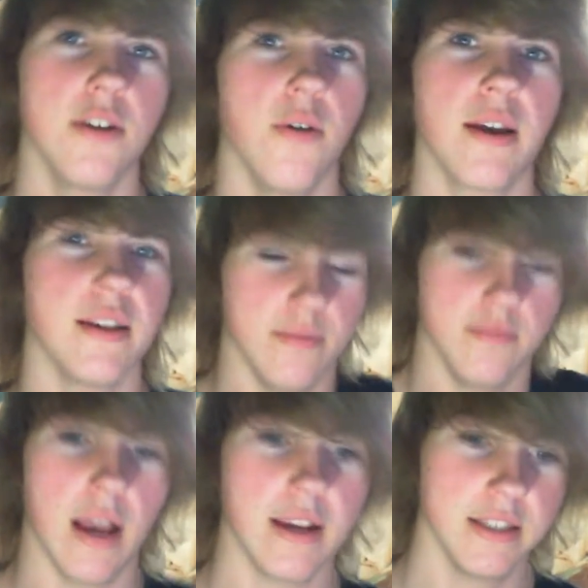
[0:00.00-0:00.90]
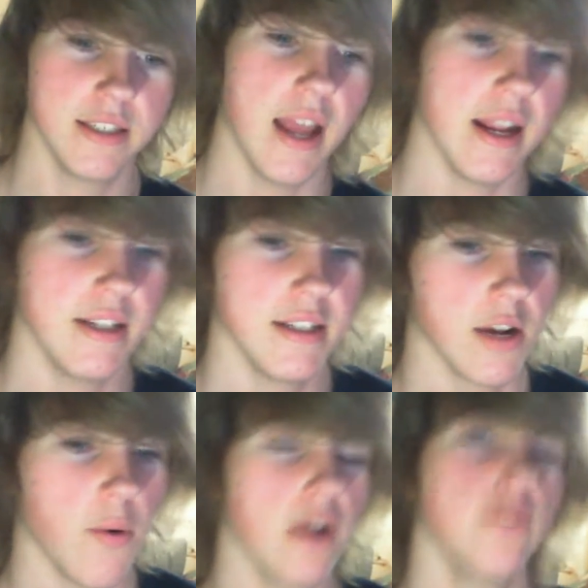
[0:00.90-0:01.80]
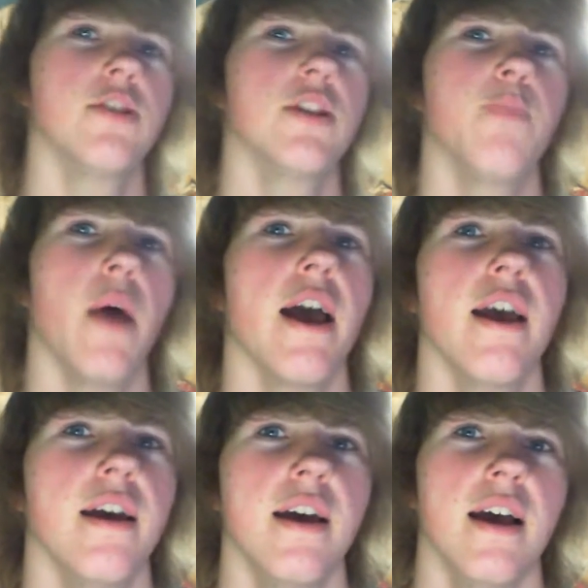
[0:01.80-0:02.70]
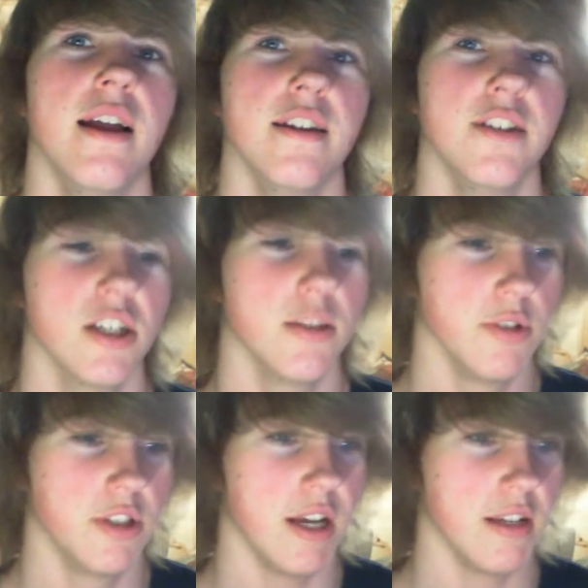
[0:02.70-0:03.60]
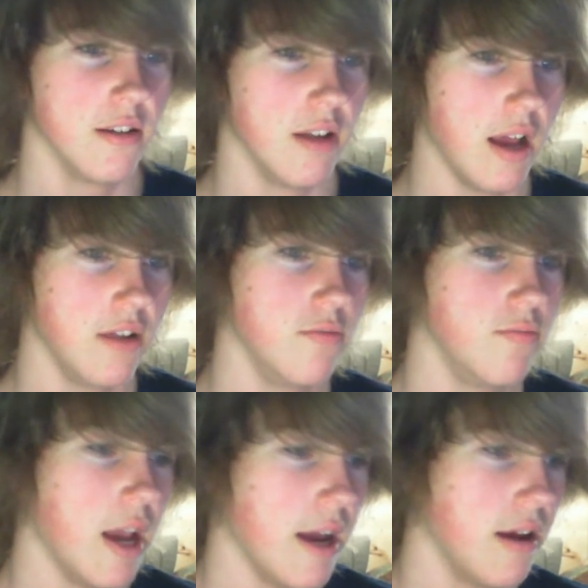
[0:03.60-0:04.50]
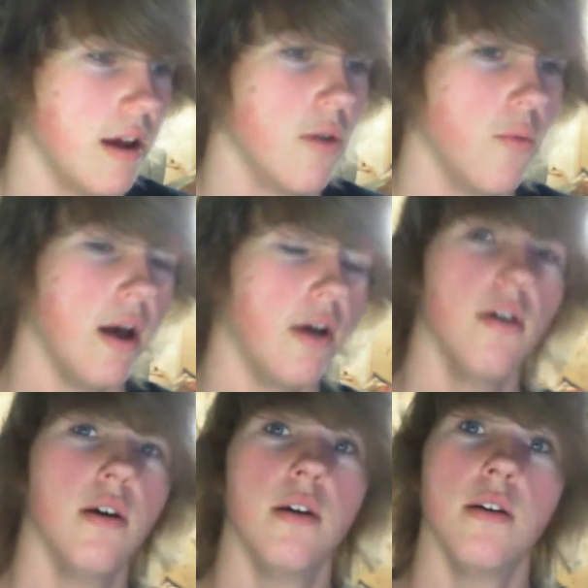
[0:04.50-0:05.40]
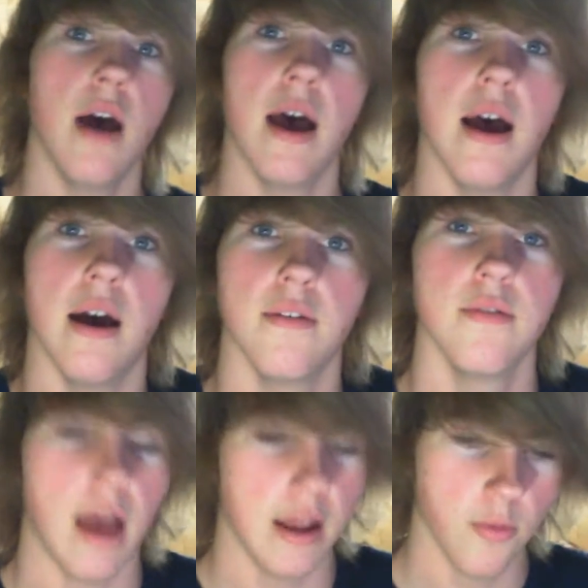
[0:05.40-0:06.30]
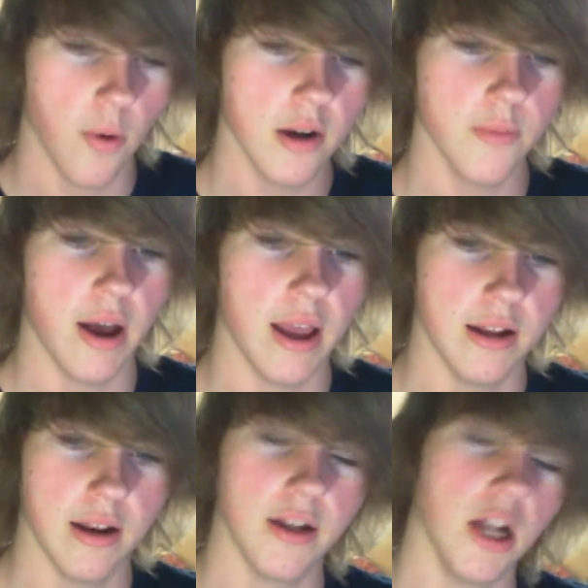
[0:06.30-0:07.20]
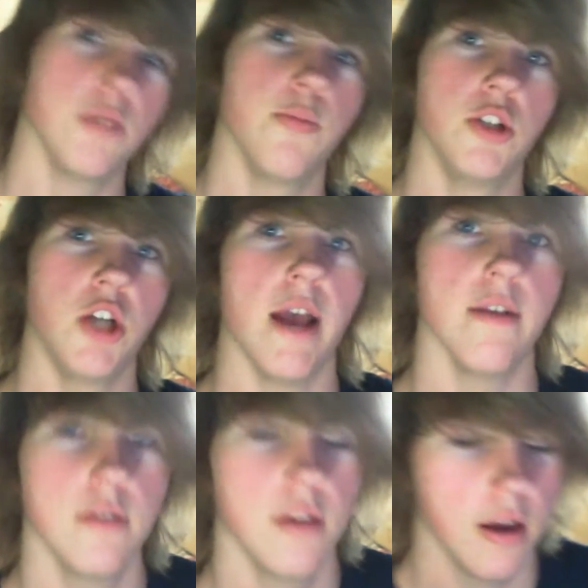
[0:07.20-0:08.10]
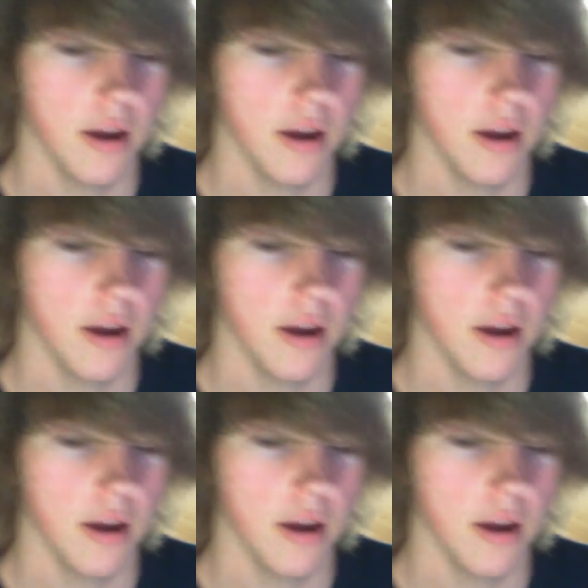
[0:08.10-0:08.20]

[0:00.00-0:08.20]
so I can I can stand. He's like, why don't you just buy an adjustable chest? Uh, well, uh, I don't want to buy an adjustable chest